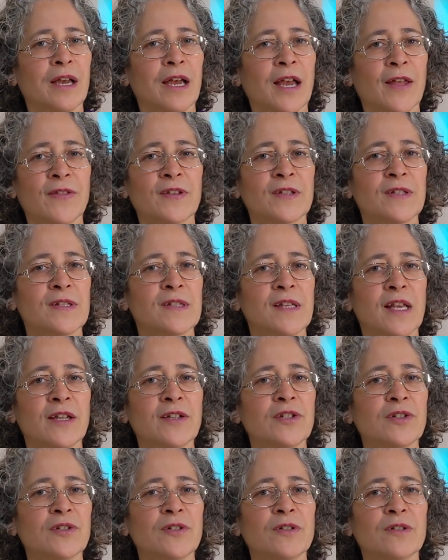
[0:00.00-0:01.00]
at the
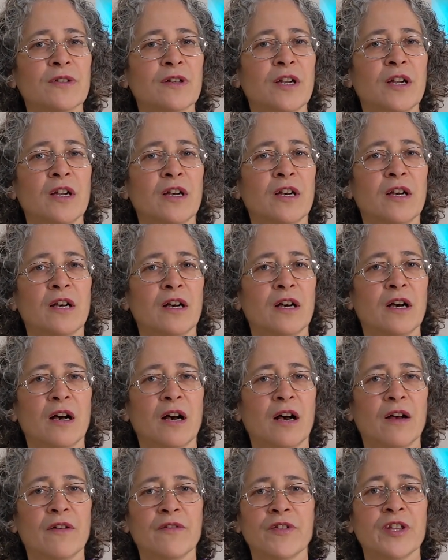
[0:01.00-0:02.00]
center
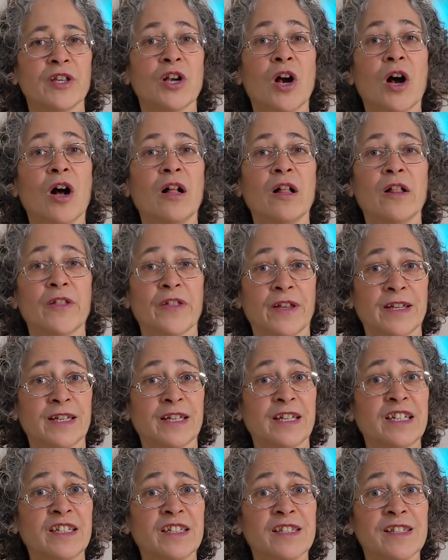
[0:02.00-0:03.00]
of the all that
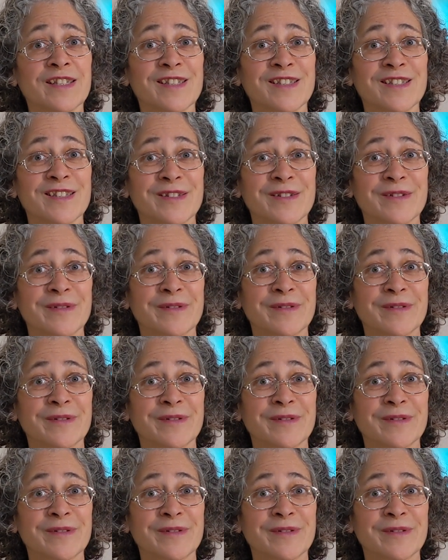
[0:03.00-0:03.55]
is.